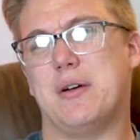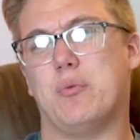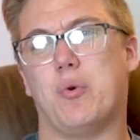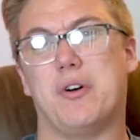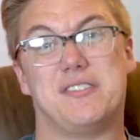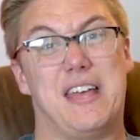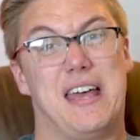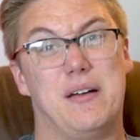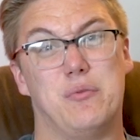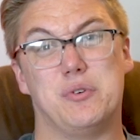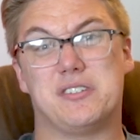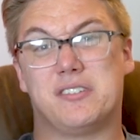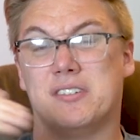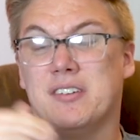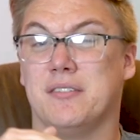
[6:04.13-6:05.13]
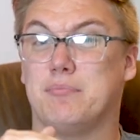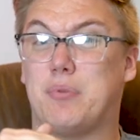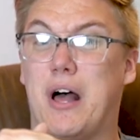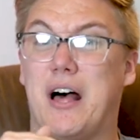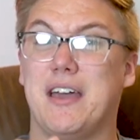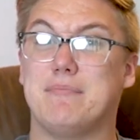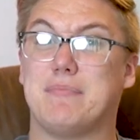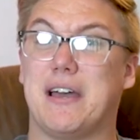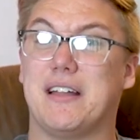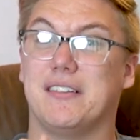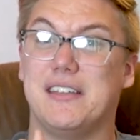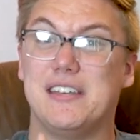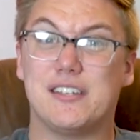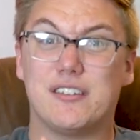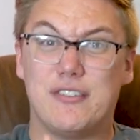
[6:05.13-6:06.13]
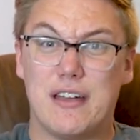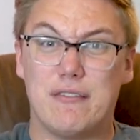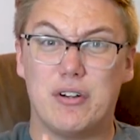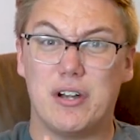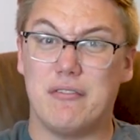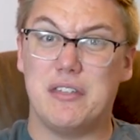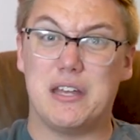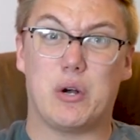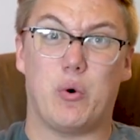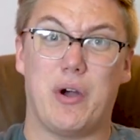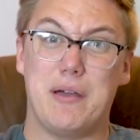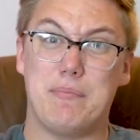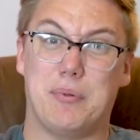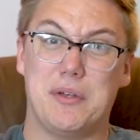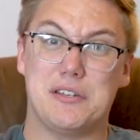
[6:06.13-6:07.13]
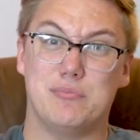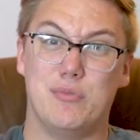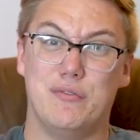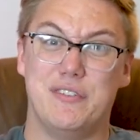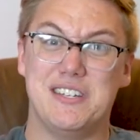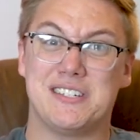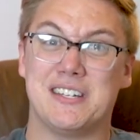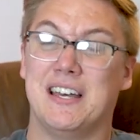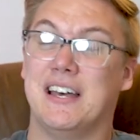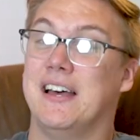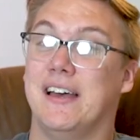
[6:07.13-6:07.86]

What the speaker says: It was probably my least favorite of the A Quiet Place movies.